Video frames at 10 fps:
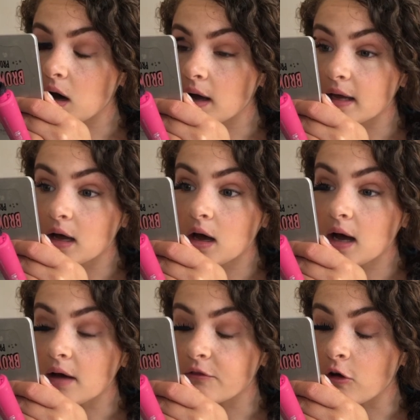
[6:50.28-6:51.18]
I
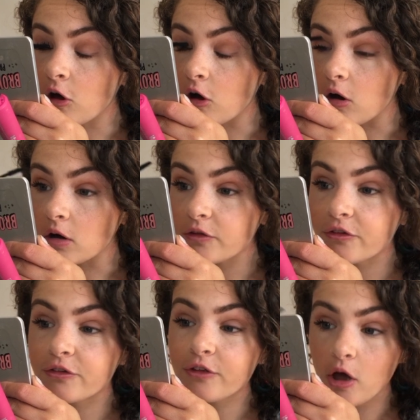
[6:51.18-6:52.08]
have got
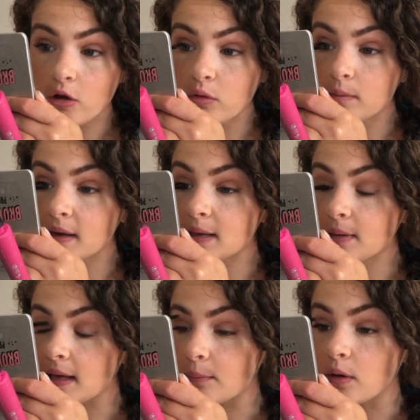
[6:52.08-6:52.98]
so many
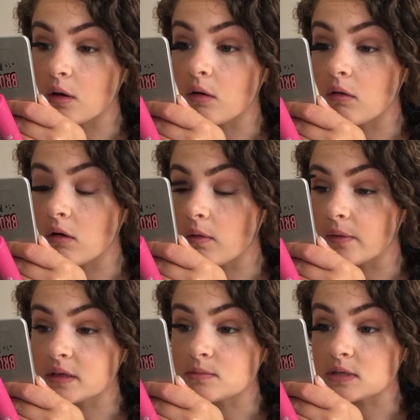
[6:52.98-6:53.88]
people on
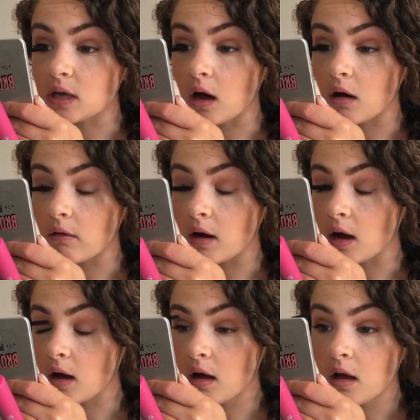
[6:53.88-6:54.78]
this
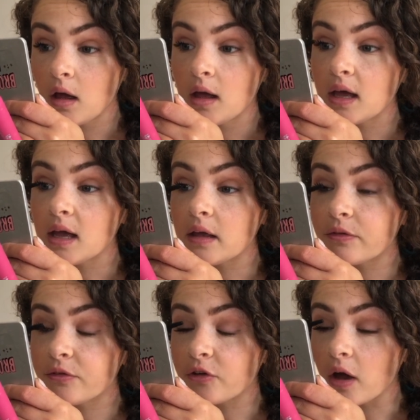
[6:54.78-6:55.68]
mascara. It
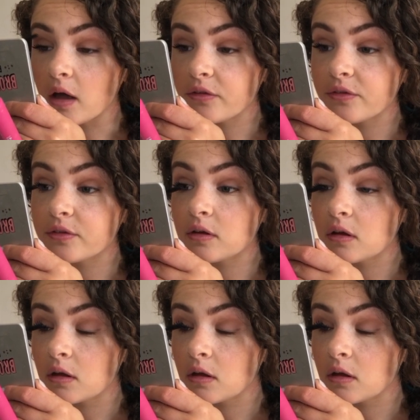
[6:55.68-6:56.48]
is just